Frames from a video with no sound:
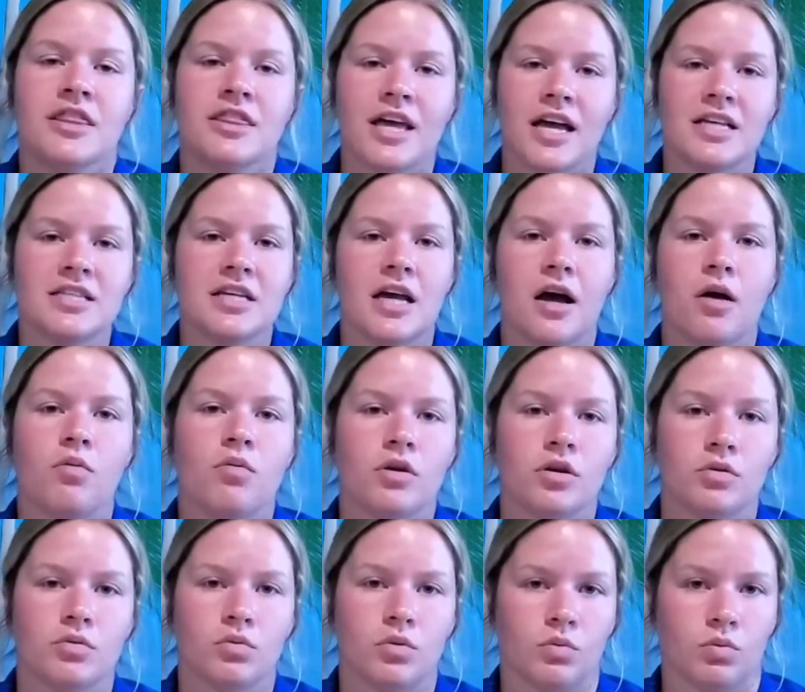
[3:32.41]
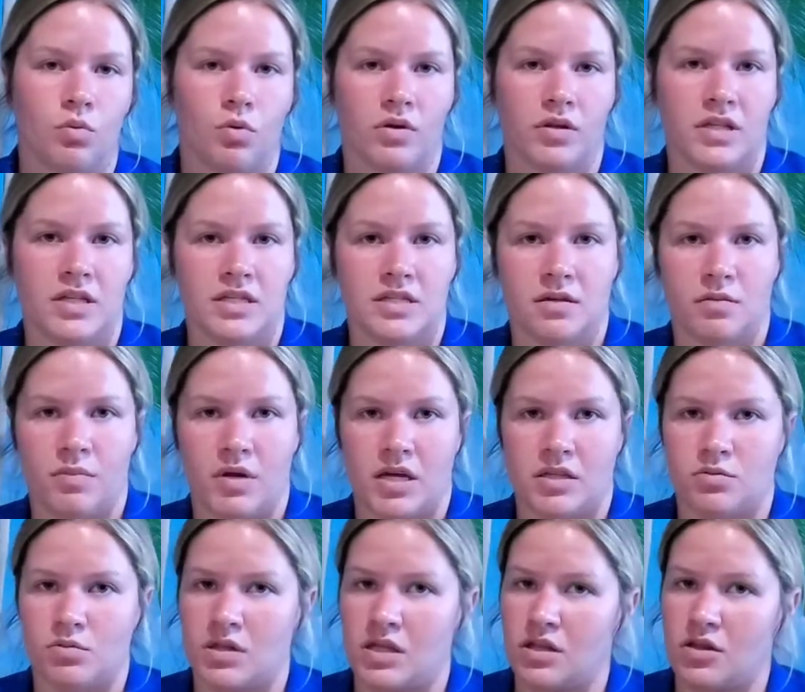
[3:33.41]
That's how we're going to reward these
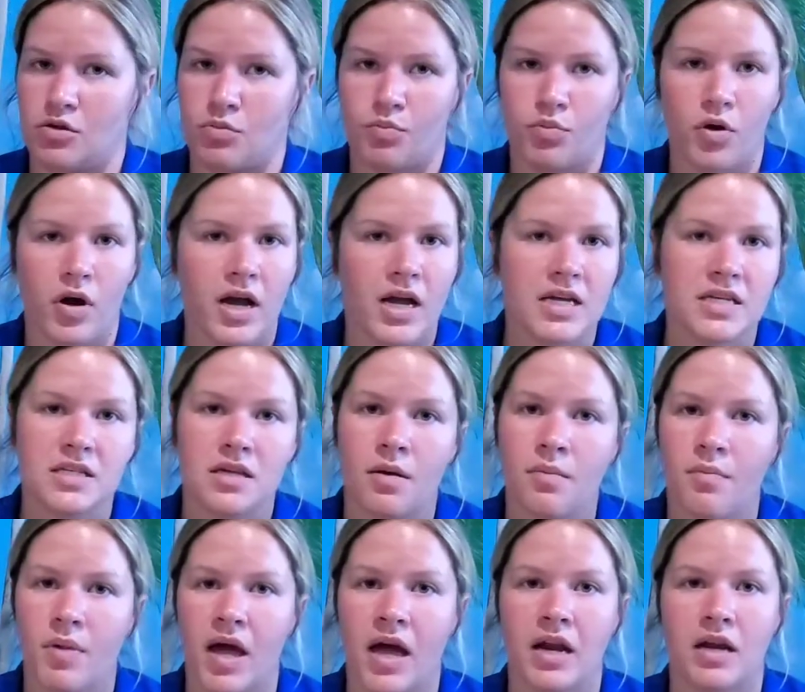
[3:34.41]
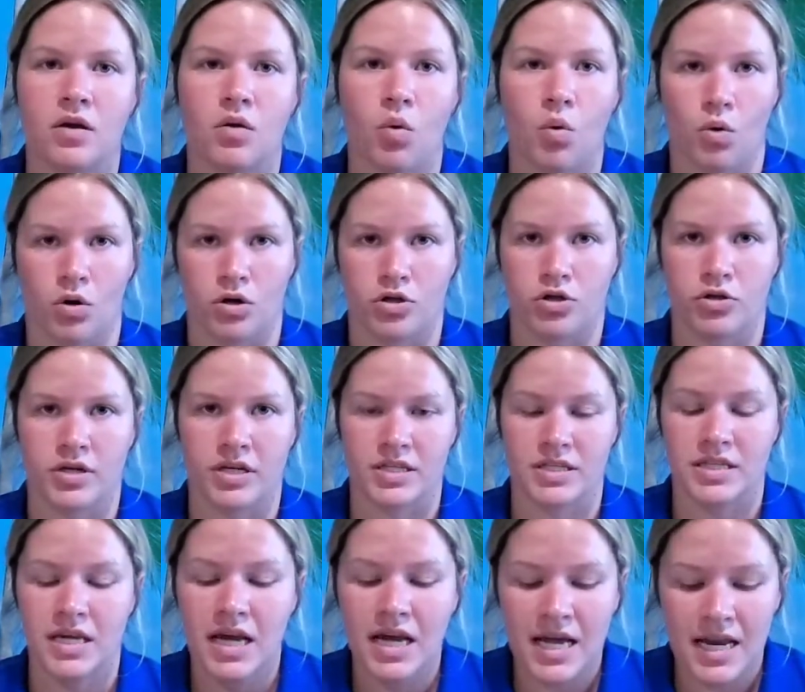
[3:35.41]
commands, with either praise, petting, or
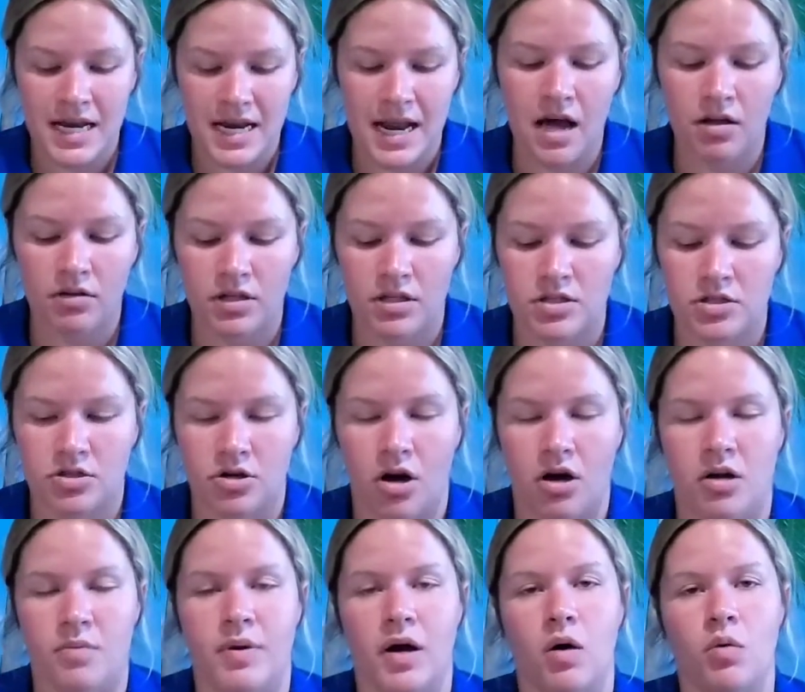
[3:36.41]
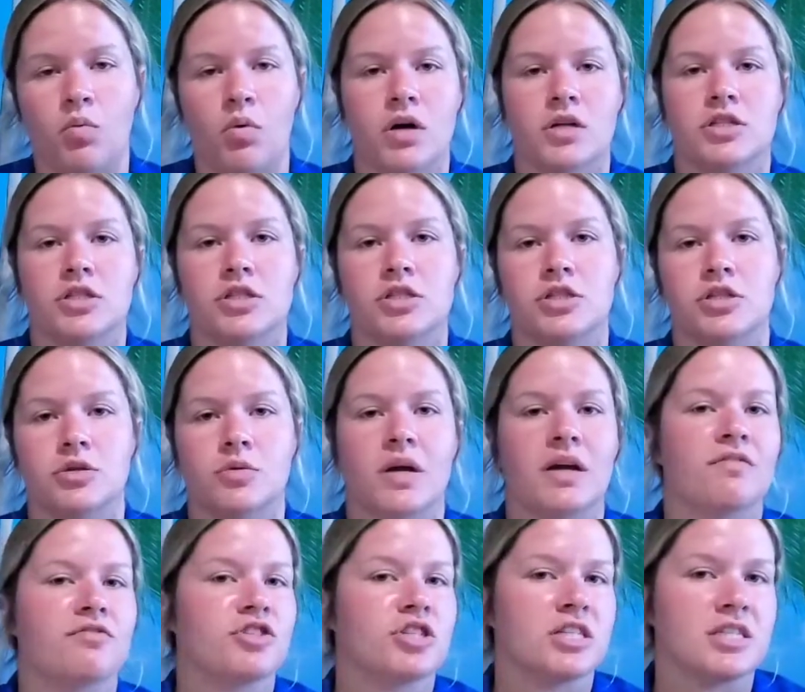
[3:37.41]
treats. Now let's talk about what to do
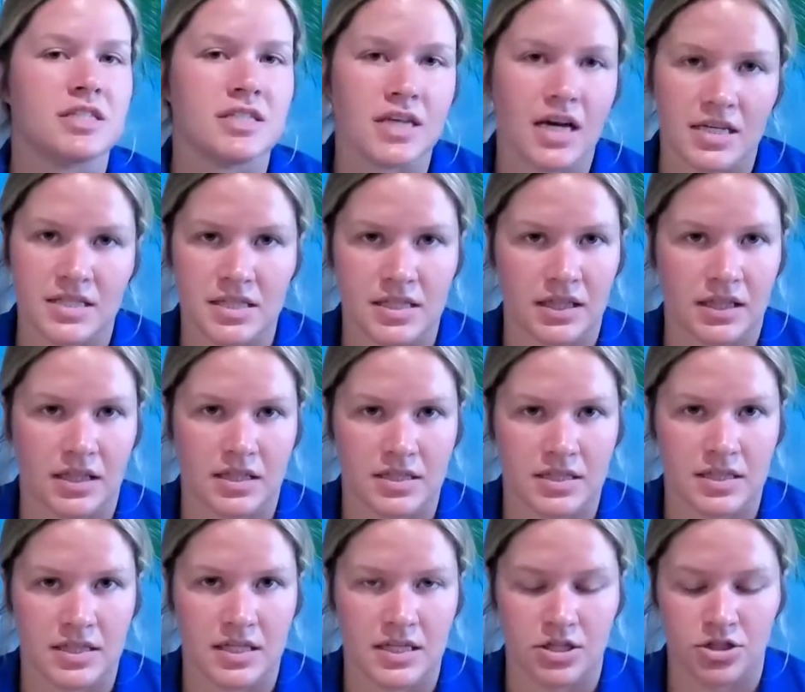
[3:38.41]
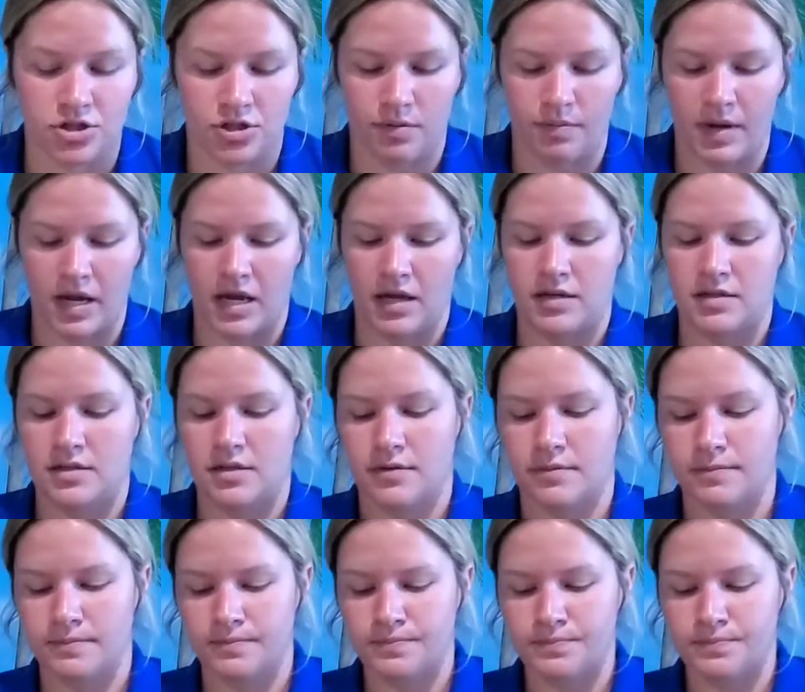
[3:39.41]
if she doesn't listen to each command.